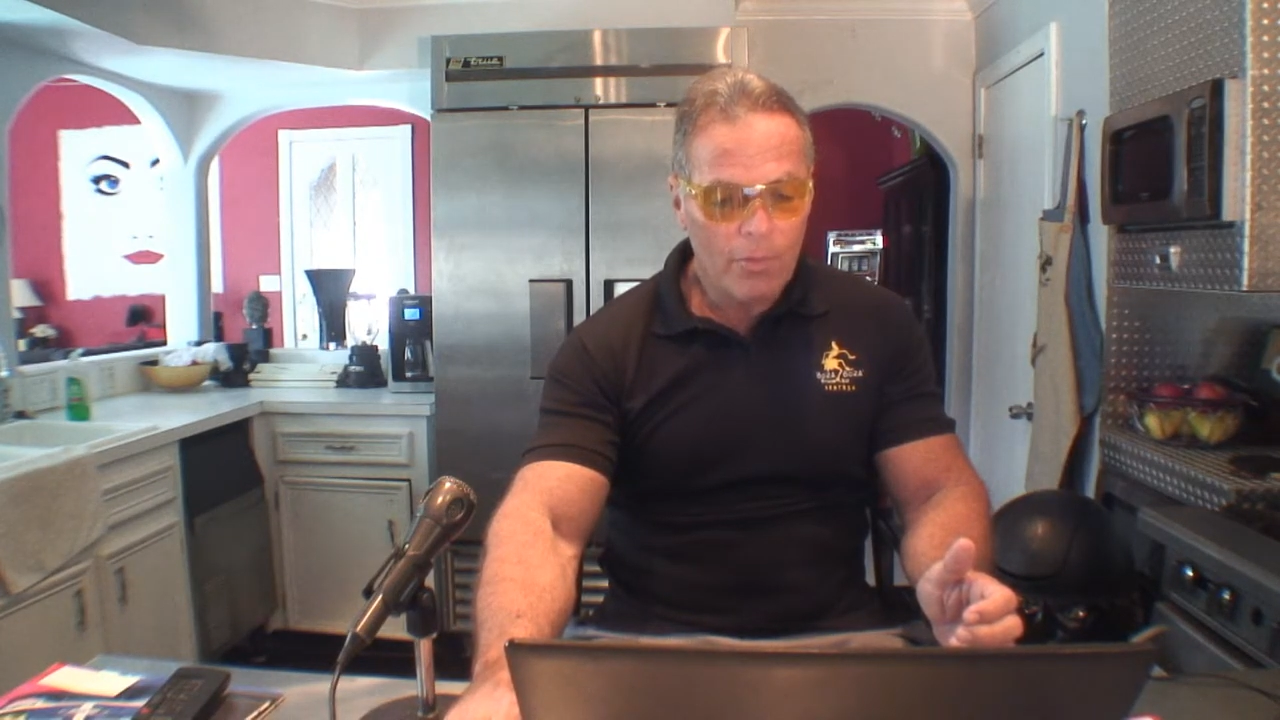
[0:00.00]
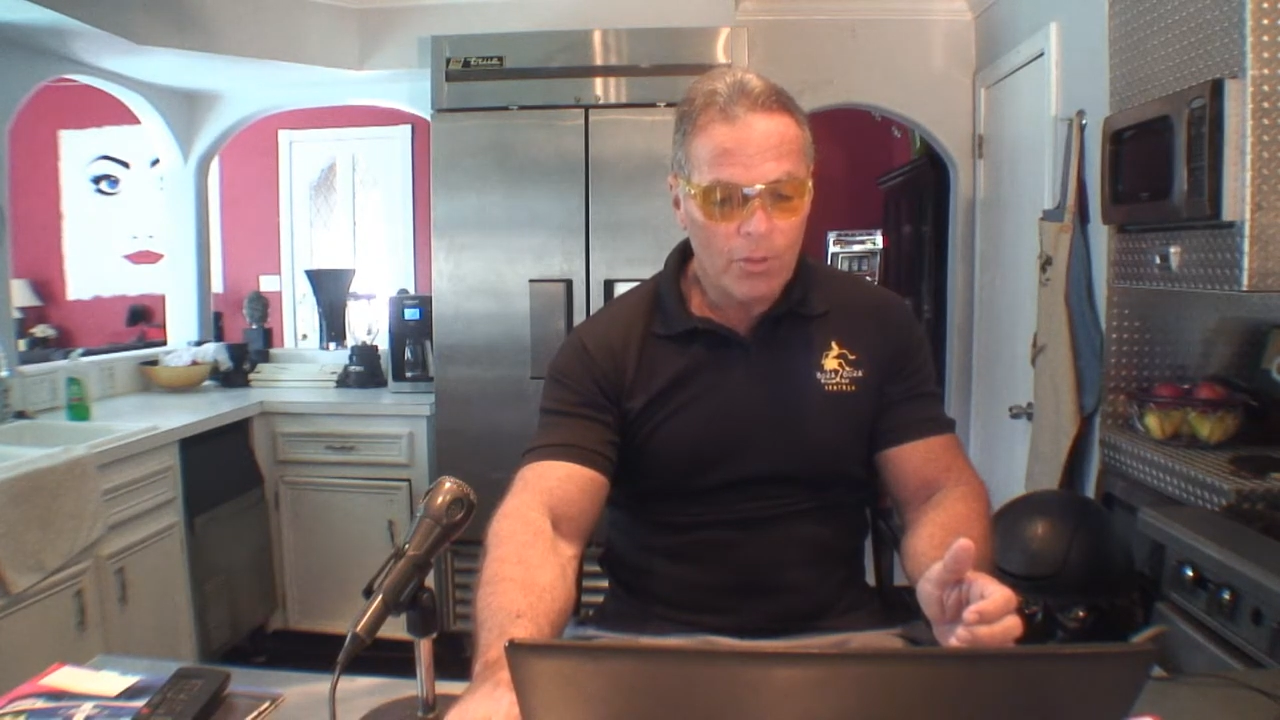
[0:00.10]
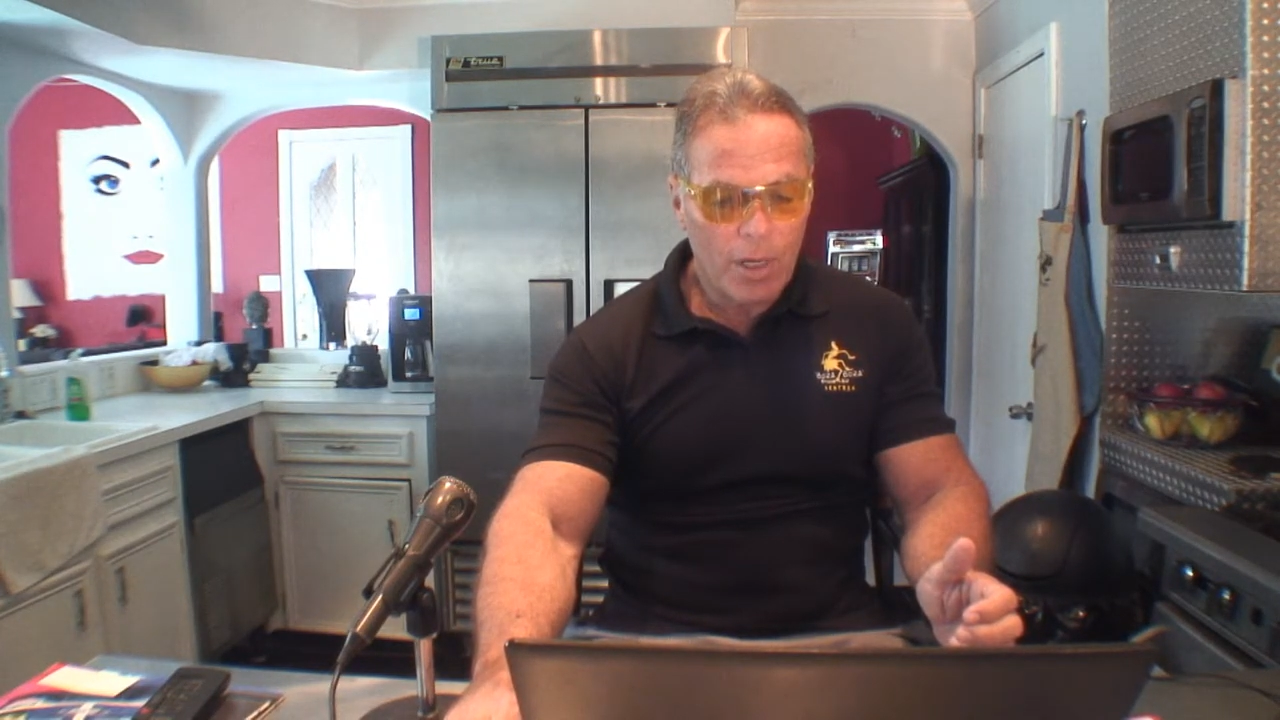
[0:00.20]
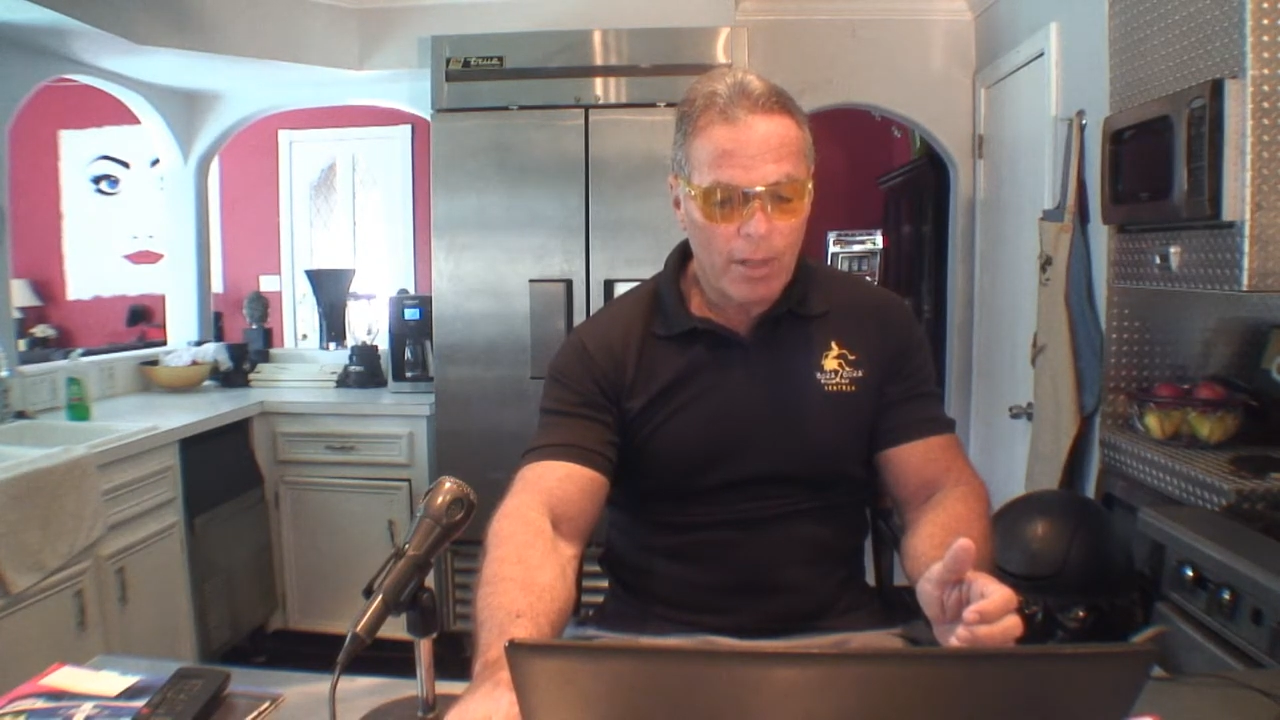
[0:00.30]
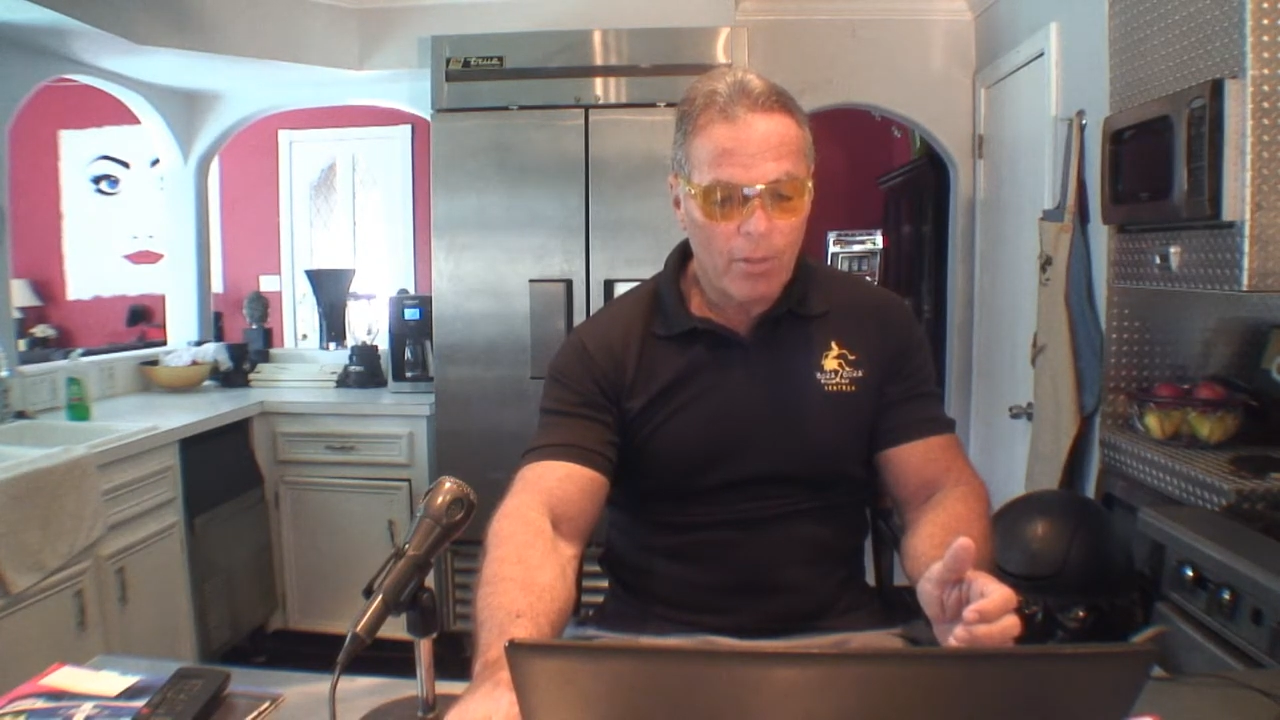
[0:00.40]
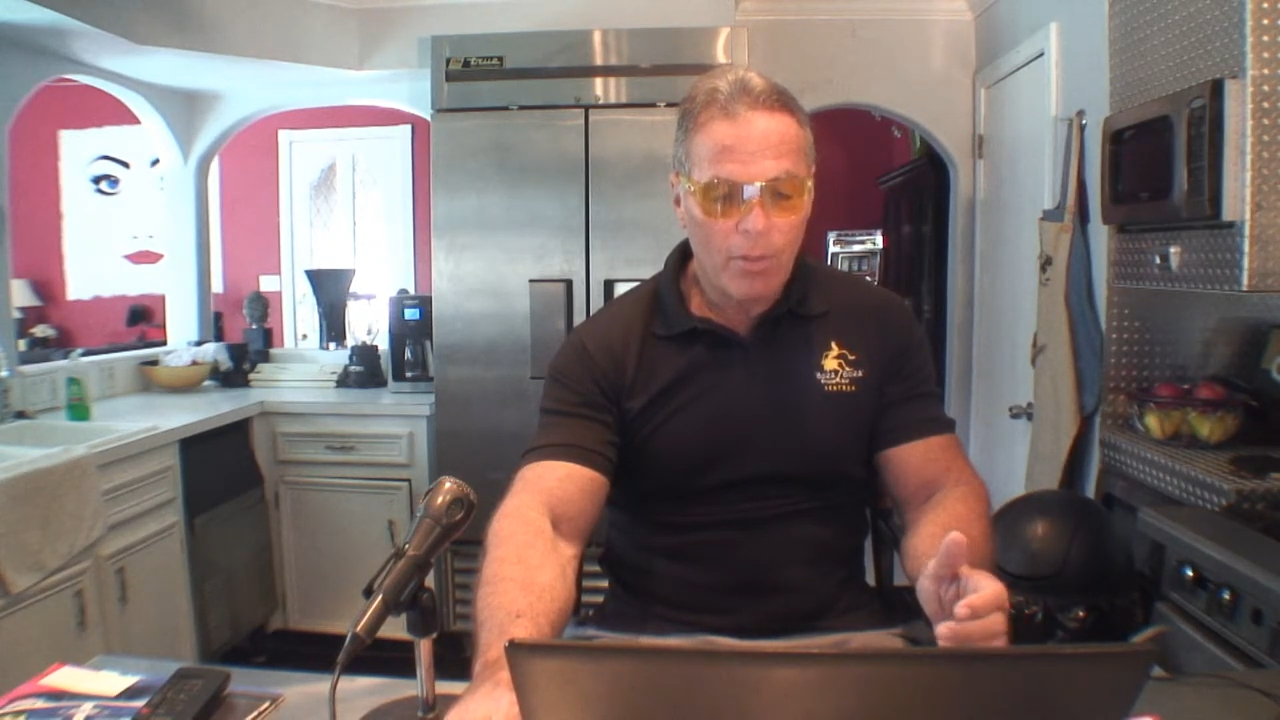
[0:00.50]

the track.